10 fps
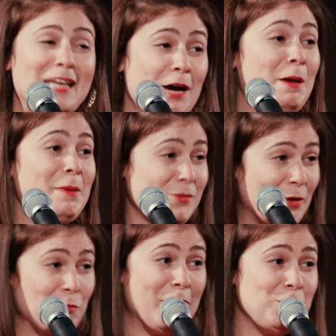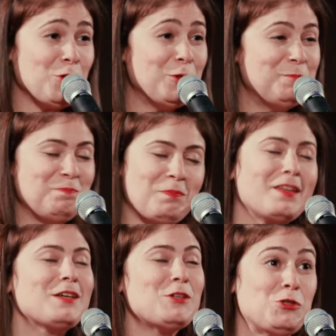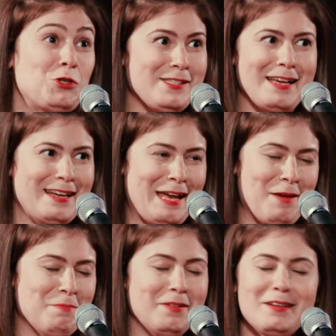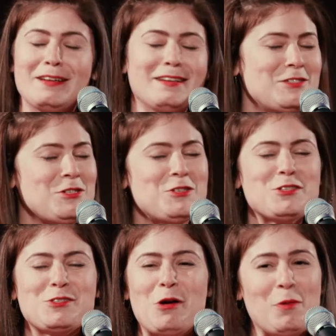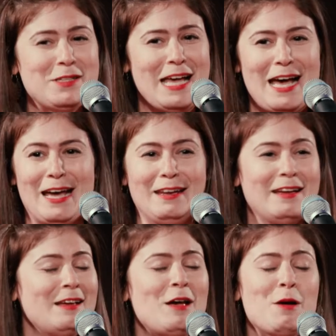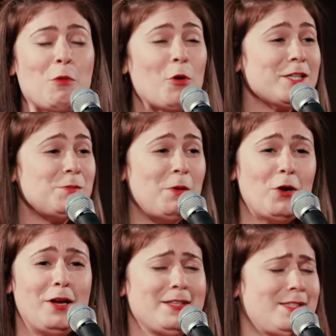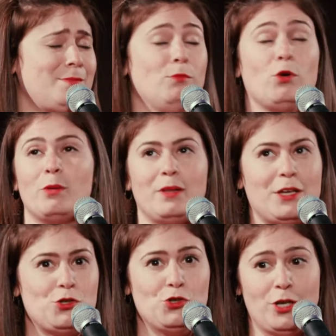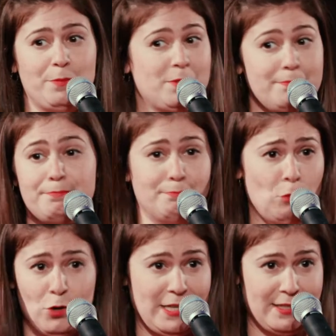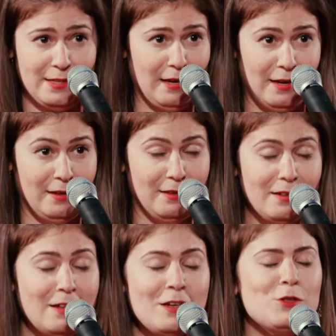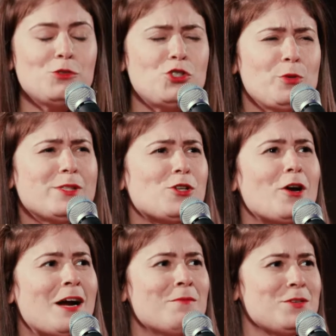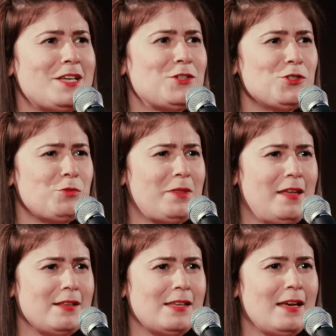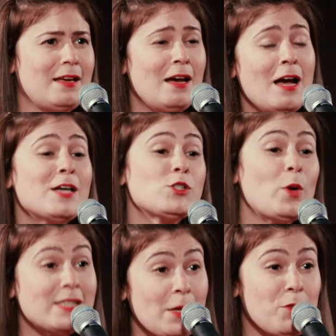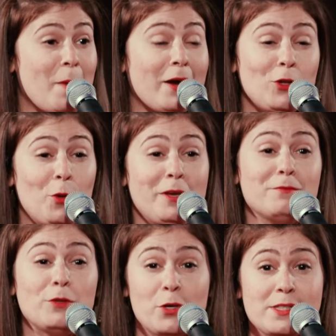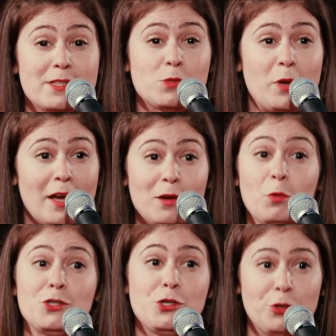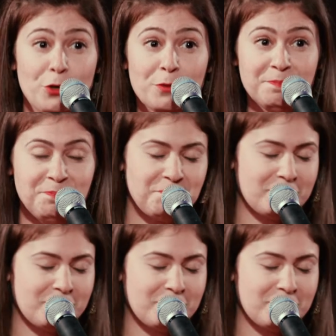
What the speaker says: Now, my best friend Rachel, she's got game. She just always had more experience, more relationships, more sex than I did. She would start conversations with things like, "So I slept with my Colombian florist this weekend, what'd you do?"